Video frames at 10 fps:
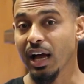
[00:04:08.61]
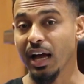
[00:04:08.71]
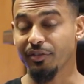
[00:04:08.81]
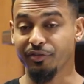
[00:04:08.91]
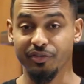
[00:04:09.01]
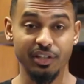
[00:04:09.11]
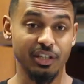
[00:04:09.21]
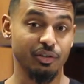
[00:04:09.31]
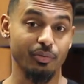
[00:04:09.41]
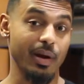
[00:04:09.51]
I
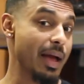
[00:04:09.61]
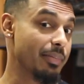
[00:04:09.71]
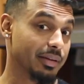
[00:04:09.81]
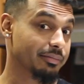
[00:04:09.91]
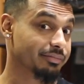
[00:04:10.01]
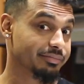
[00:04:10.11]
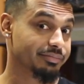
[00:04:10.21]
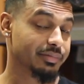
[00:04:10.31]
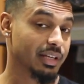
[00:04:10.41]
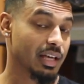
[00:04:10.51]
feed rabbit.
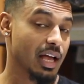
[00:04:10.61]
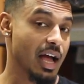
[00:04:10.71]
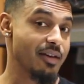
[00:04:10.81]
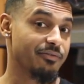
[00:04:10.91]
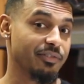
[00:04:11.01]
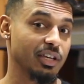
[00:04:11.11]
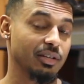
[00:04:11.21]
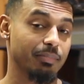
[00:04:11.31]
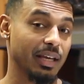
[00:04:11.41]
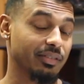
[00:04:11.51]
I
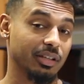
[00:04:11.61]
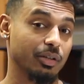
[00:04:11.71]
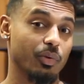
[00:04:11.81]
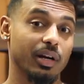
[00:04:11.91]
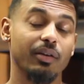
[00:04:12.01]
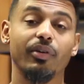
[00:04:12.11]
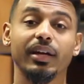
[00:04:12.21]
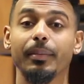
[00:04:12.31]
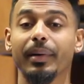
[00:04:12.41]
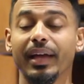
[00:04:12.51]
feed basically
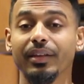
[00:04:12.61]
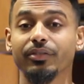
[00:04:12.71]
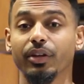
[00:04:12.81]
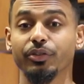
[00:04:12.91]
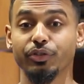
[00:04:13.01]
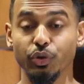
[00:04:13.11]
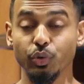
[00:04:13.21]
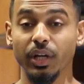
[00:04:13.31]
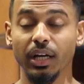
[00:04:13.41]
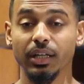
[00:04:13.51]
whatever I get my hands on.
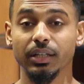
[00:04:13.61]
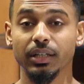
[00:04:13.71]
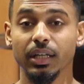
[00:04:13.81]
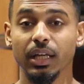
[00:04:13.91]
Tuna.